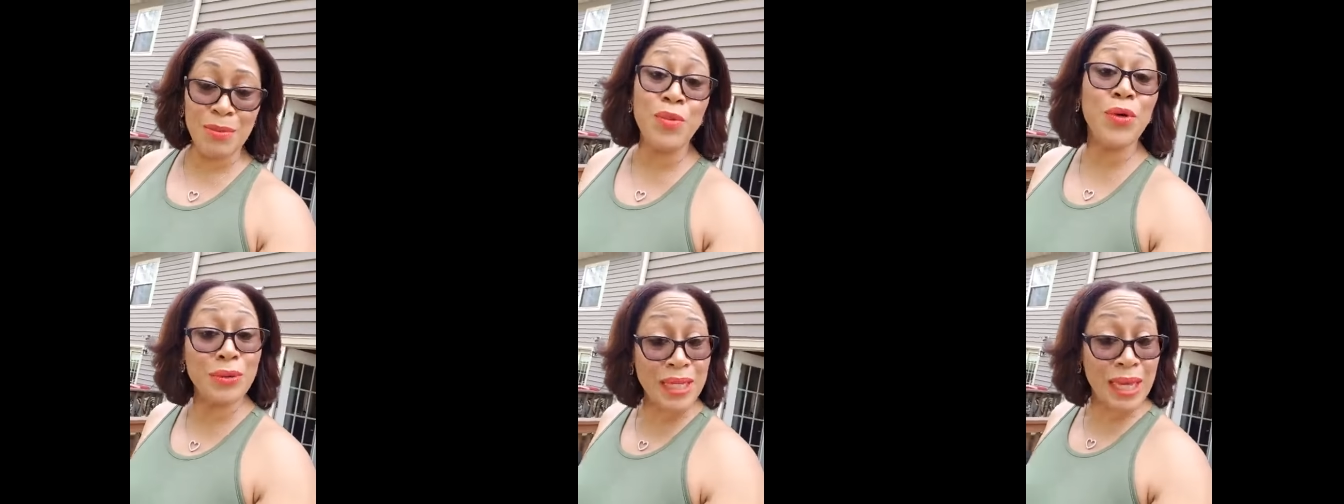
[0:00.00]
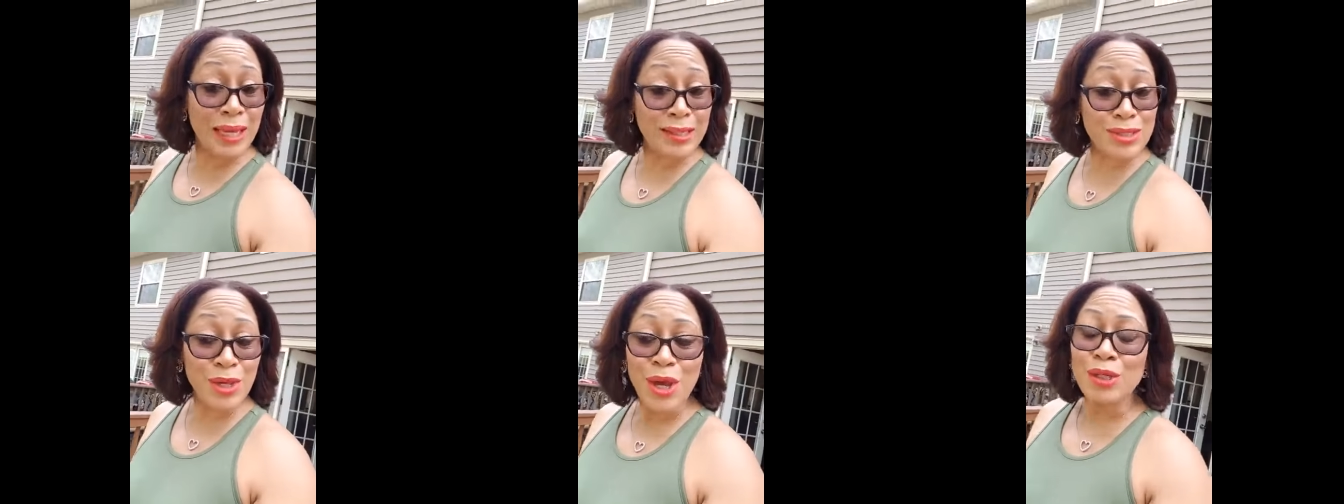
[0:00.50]
Boiled
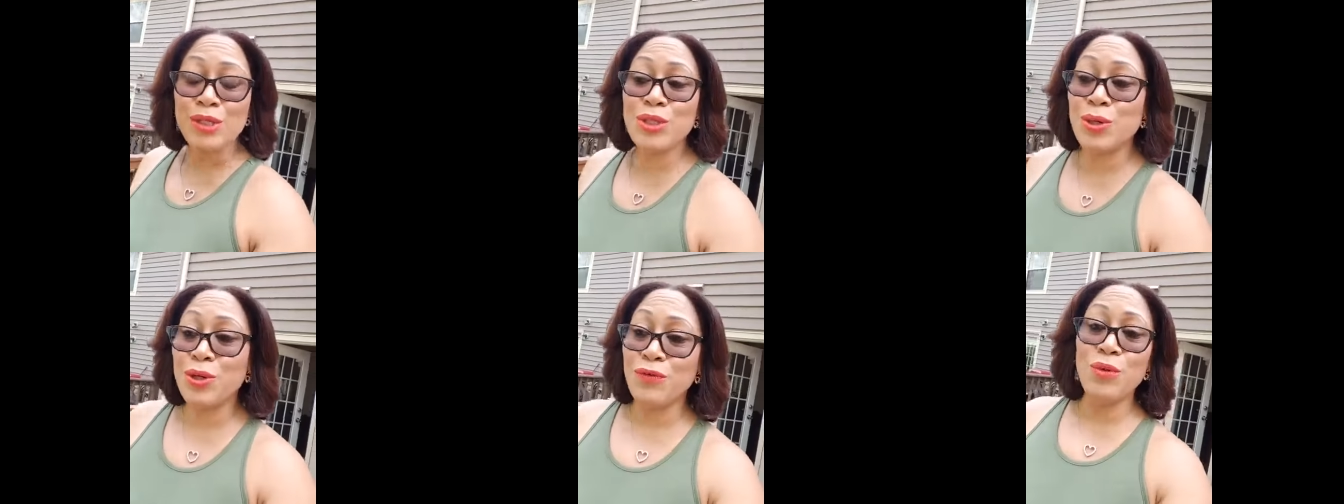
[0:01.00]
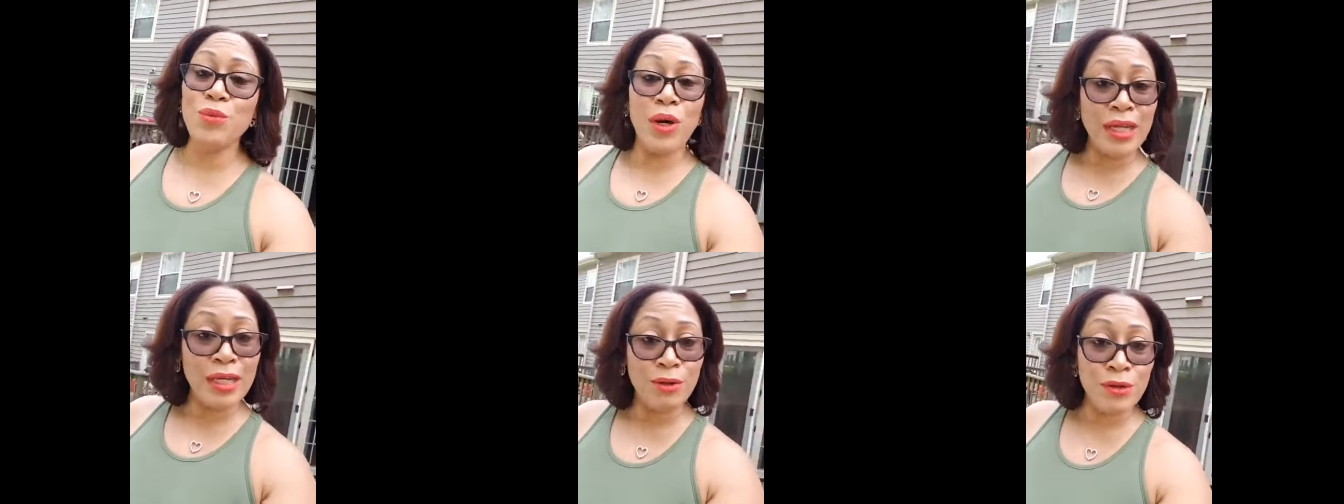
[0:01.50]
eggs. So if you
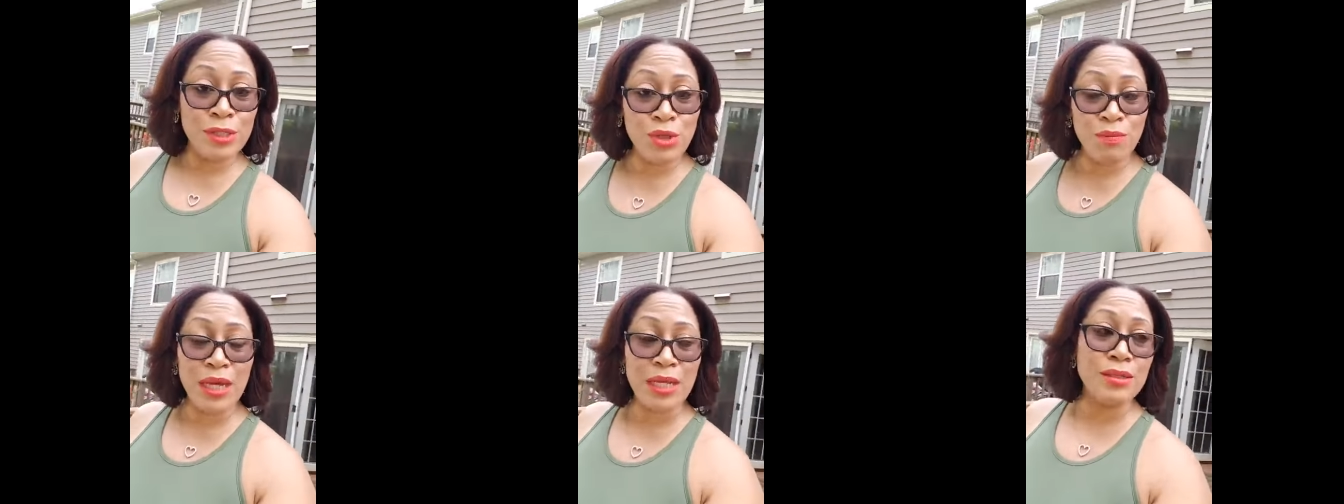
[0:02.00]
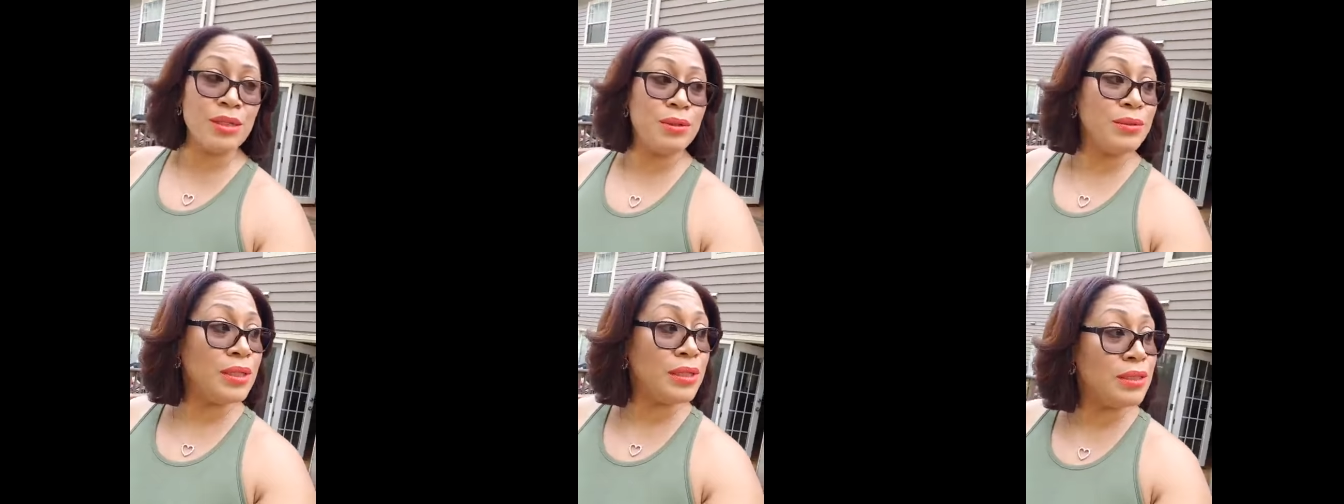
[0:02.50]
want to increase your
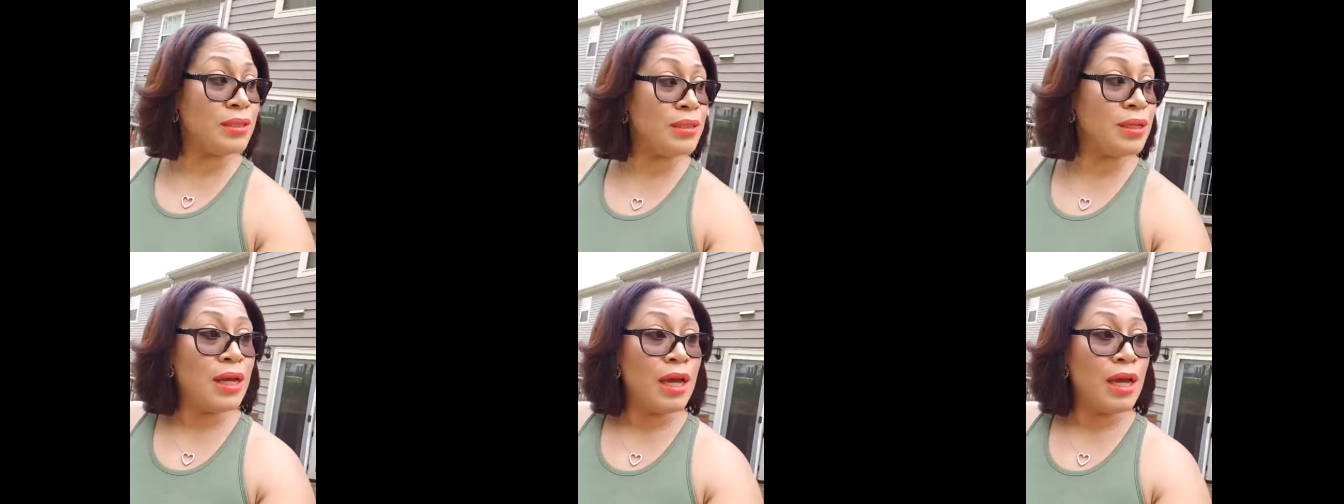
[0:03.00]
melatonin